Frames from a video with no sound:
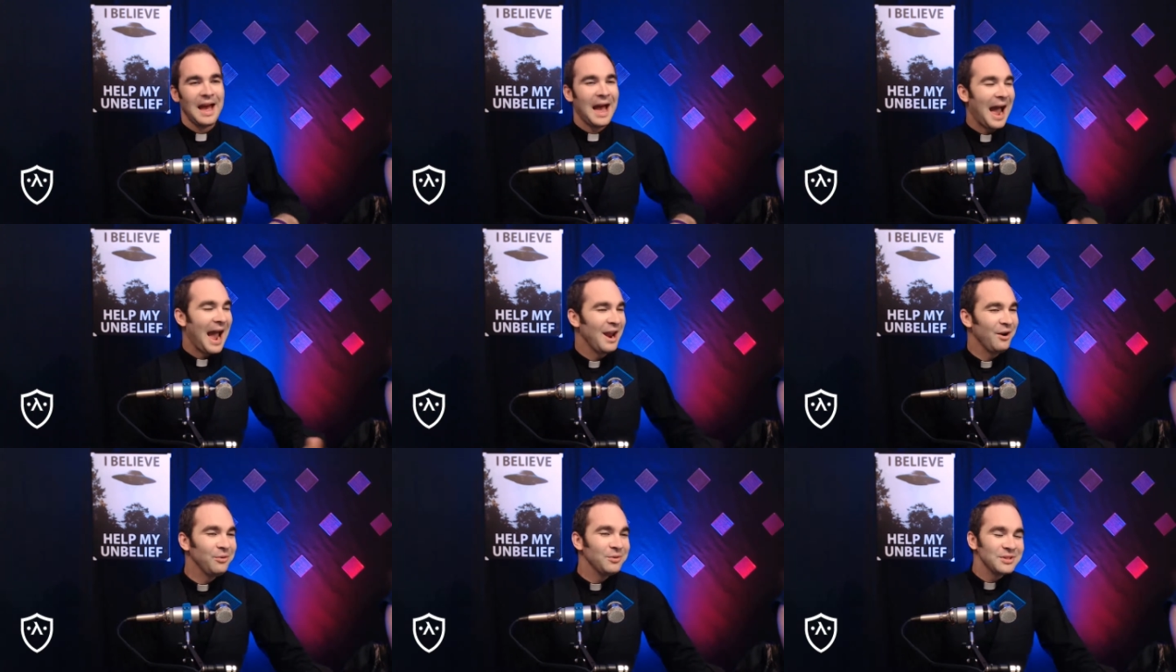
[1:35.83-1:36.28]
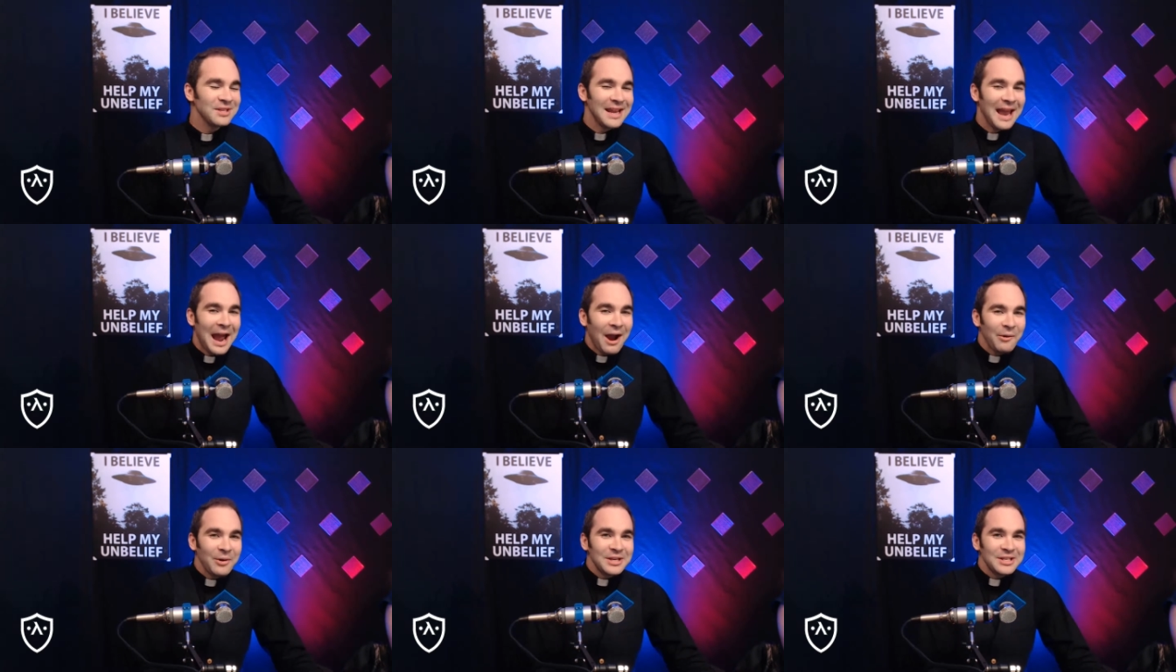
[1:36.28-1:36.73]
I don't see
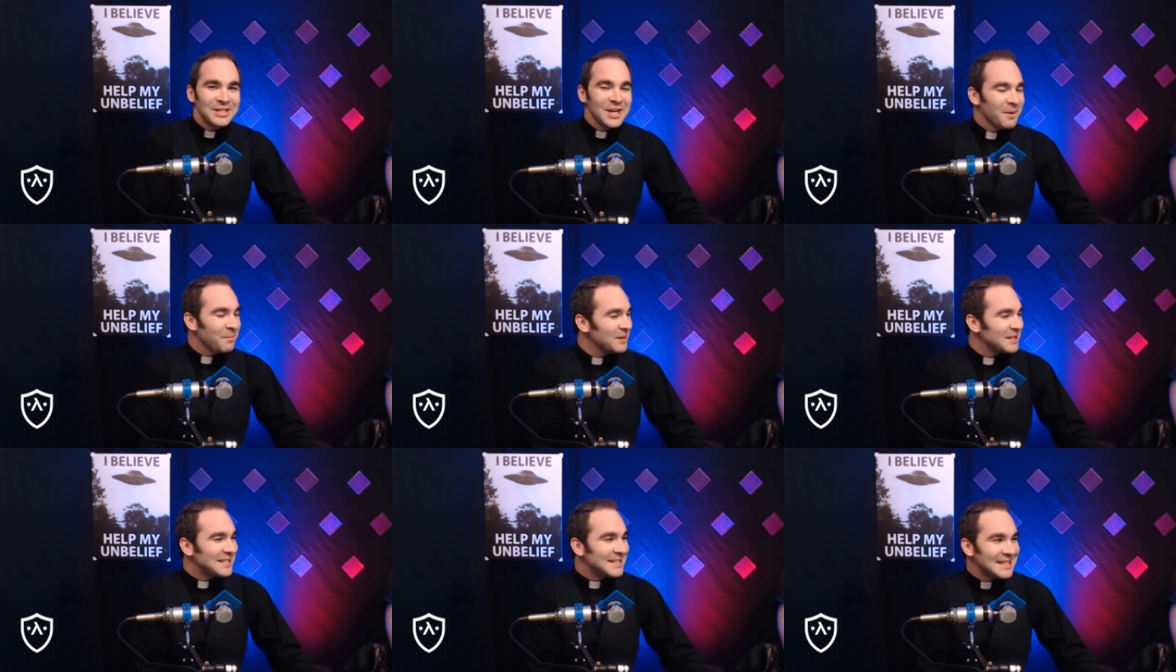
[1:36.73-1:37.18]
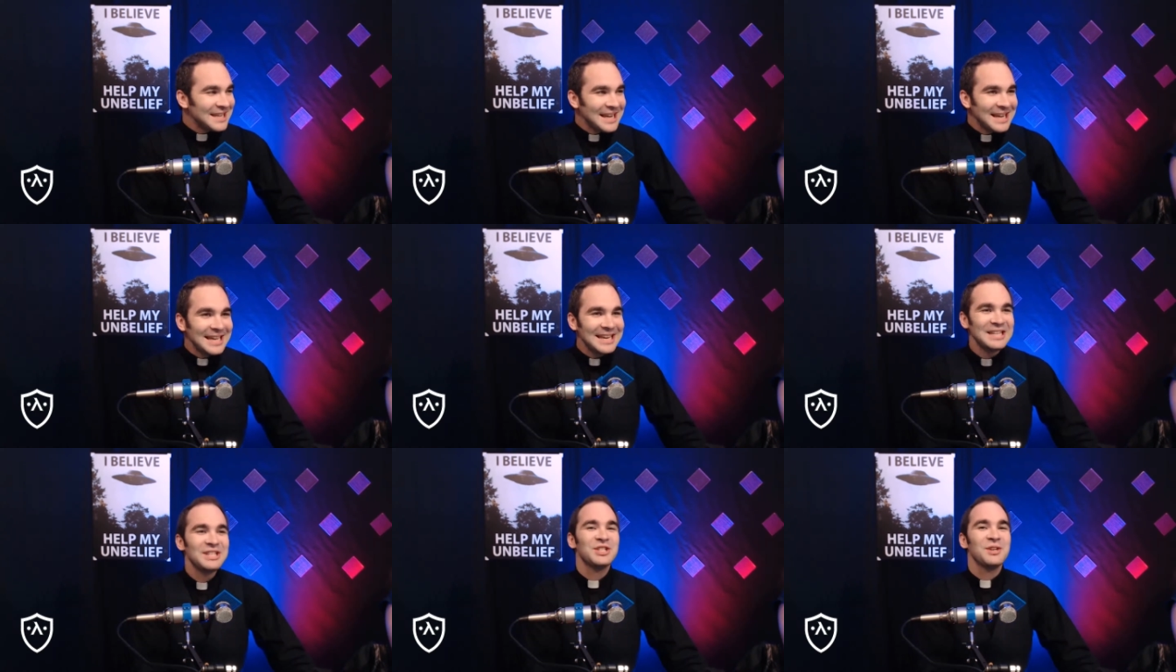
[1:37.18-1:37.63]
how he's number
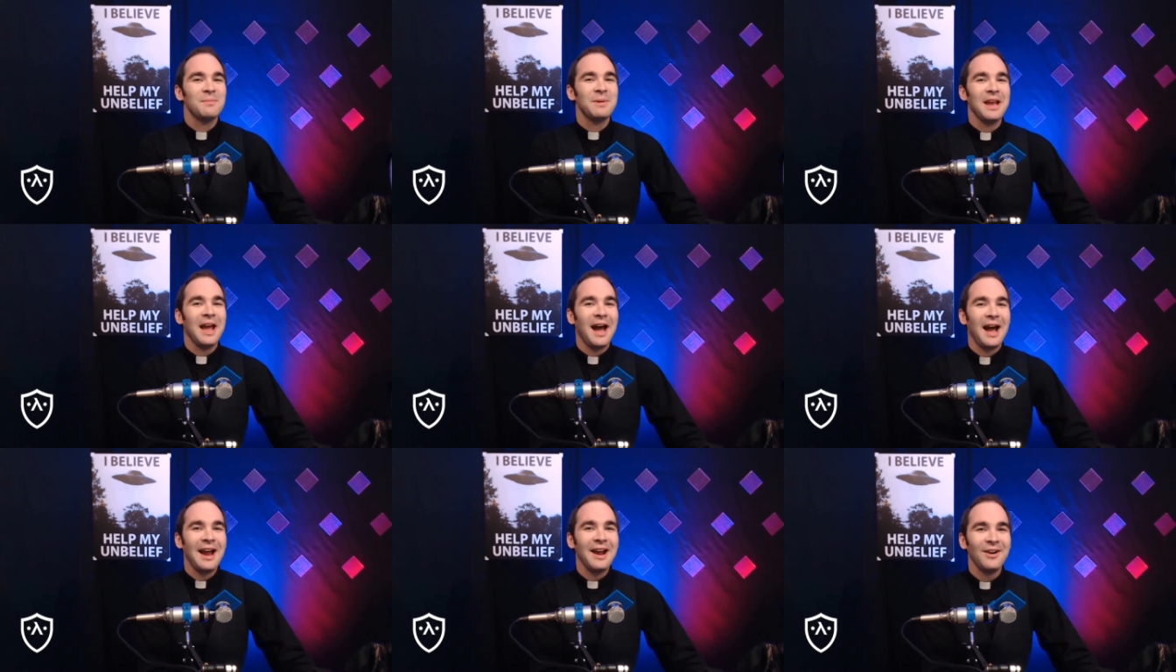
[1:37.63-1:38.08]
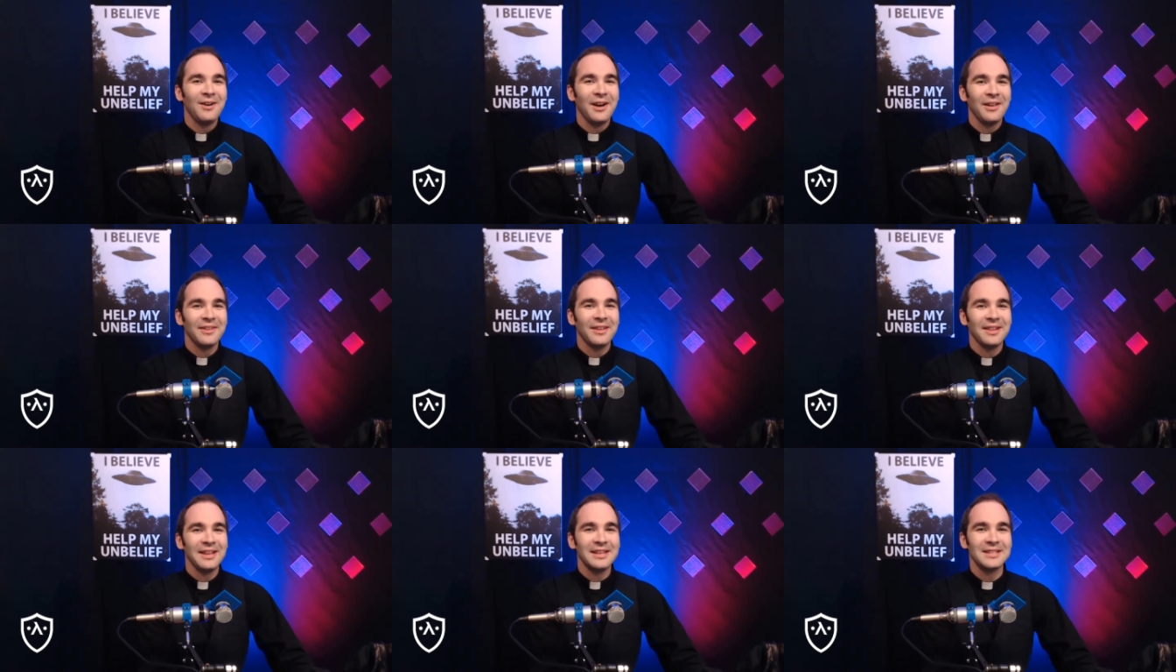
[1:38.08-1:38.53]
10. He should be higher
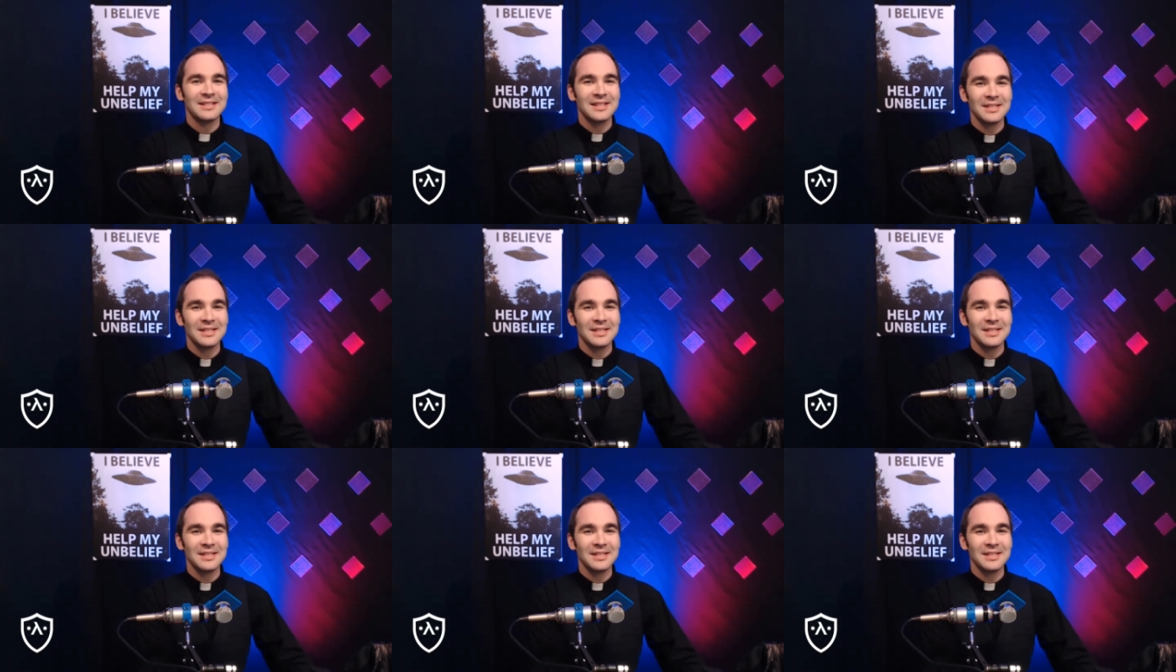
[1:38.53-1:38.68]
on the list.